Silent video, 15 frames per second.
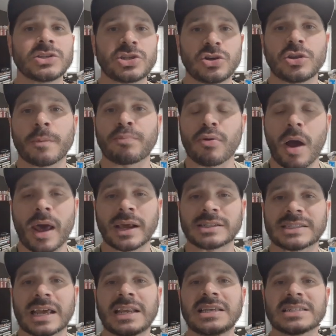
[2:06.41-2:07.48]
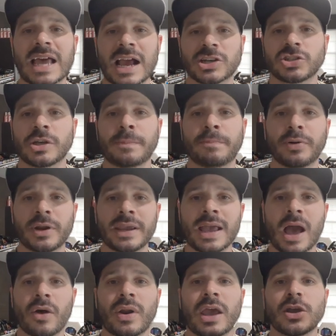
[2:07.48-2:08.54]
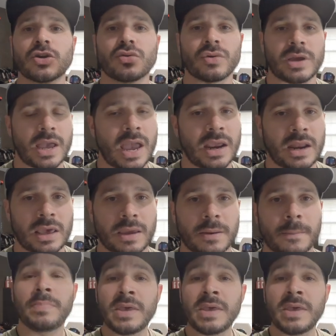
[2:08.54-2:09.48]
to the products that he's actually putting out and creating.